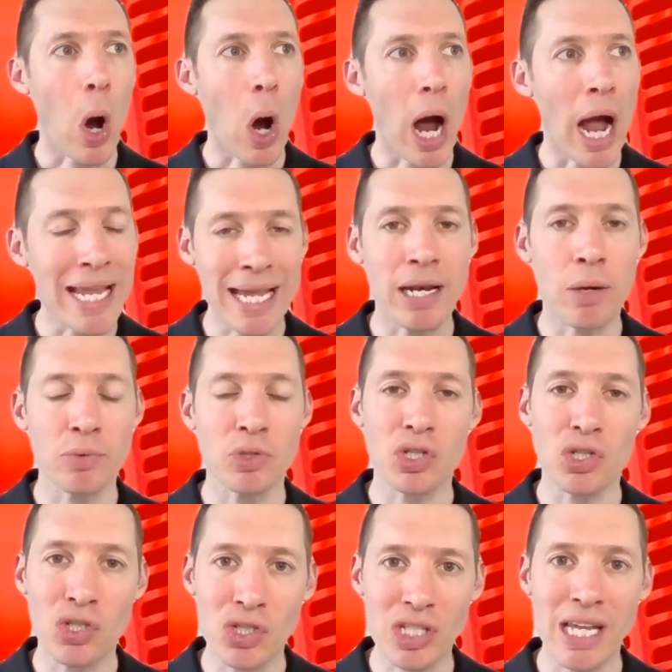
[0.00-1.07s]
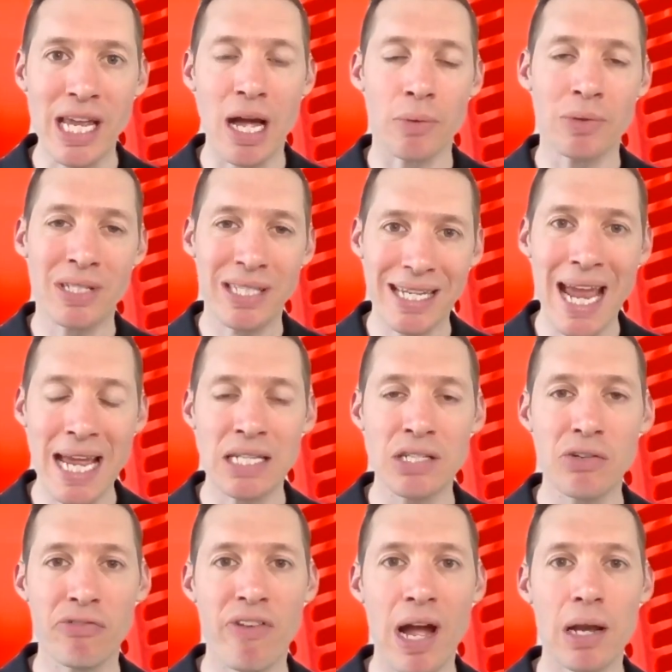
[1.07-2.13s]
again, I was scared
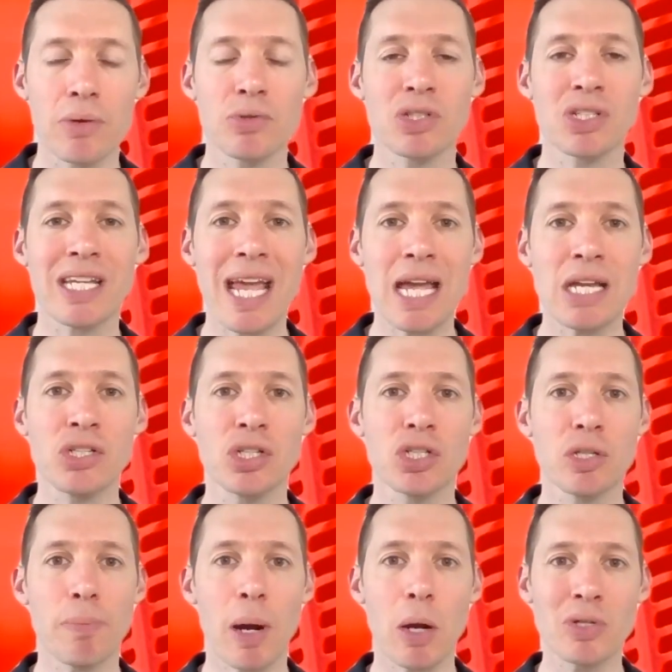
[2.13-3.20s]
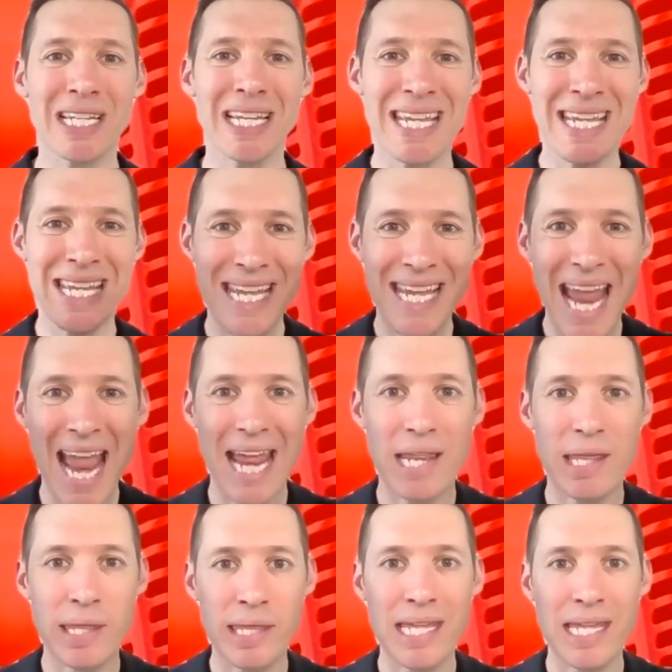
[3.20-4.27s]
to fail. I was scared to supposedly get
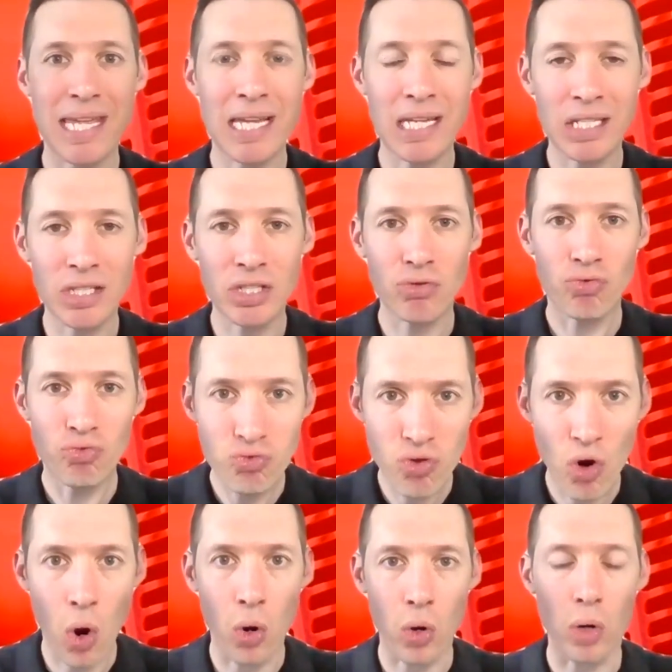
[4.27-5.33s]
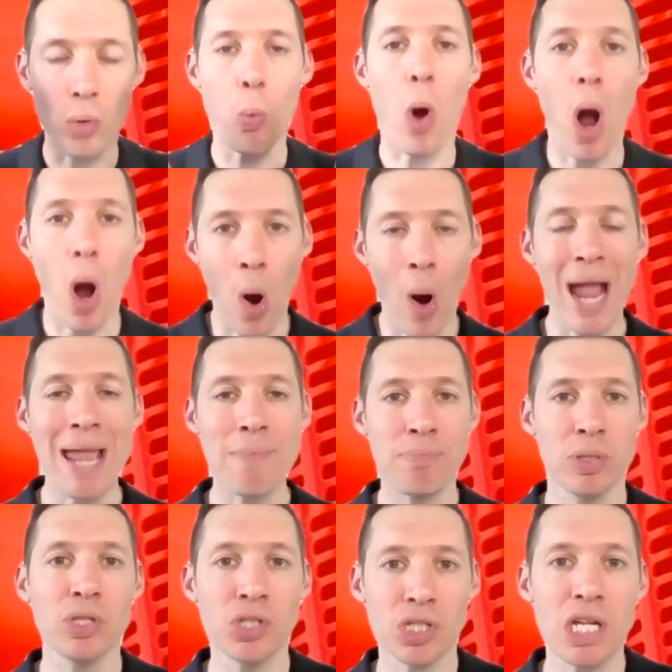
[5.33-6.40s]
things wrong, what I
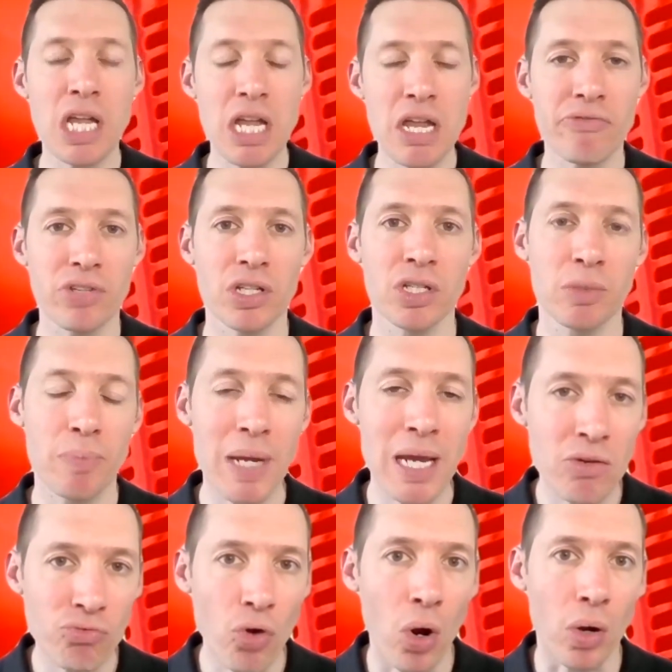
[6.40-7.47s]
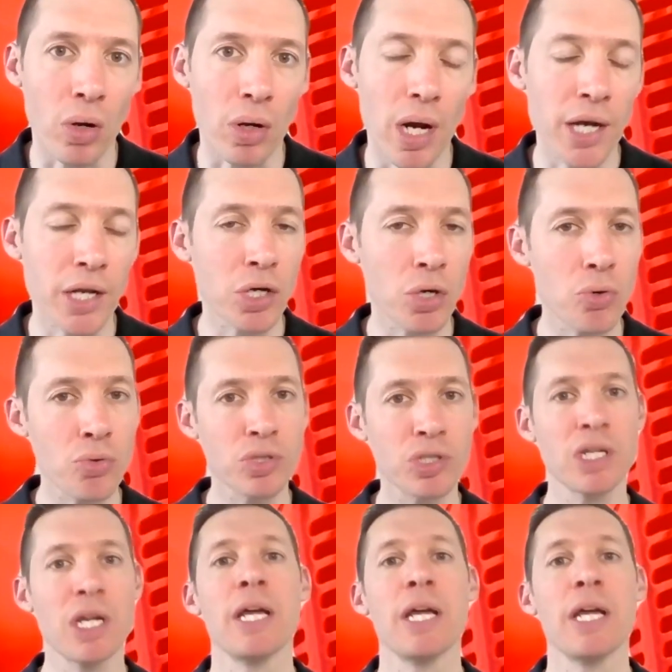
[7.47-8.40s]
perceived as being wrong. And of course,